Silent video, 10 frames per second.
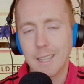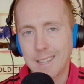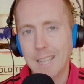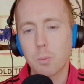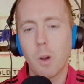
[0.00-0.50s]
And
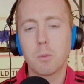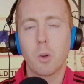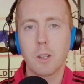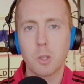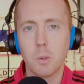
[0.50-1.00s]
that's what I'm
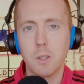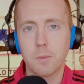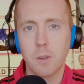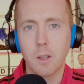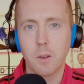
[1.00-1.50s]
trying to do in
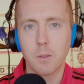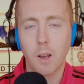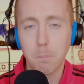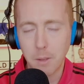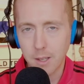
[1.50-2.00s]
this video.
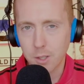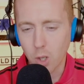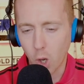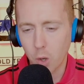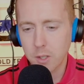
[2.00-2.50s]
I'm being as
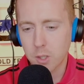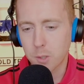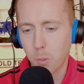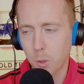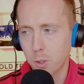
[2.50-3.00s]
honest
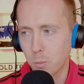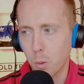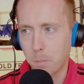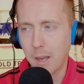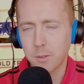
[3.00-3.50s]
as possible
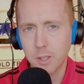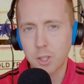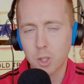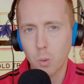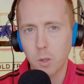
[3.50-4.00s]
about
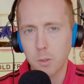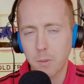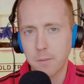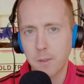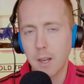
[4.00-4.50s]
this squad and
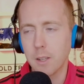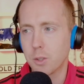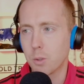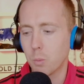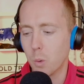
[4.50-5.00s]
my
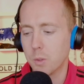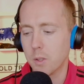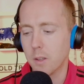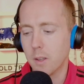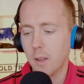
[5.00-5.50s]
feelings towards
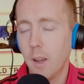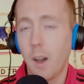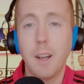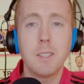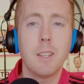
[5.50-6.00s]
it.
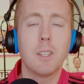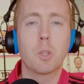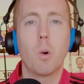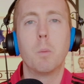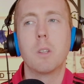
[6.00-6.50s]
I said this
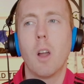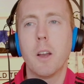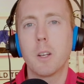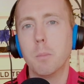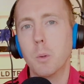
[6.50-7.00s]
squad was
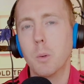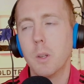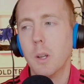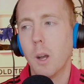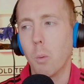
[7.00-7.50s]
likeable
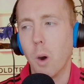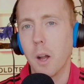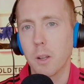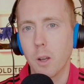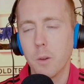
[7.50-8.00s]
a
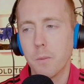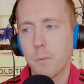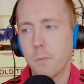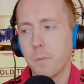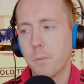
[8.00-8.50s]
while ago.
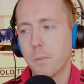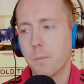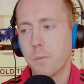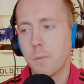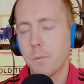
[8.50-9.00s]

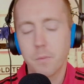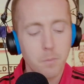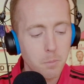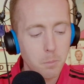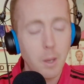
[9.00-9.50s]

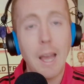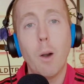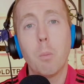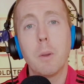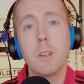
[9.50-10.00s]
But
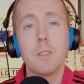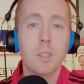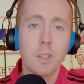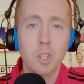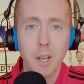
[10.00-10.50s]
how
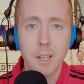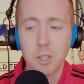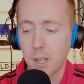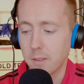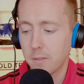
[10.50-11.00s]
opinions can
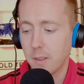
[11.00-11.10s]
change, eh?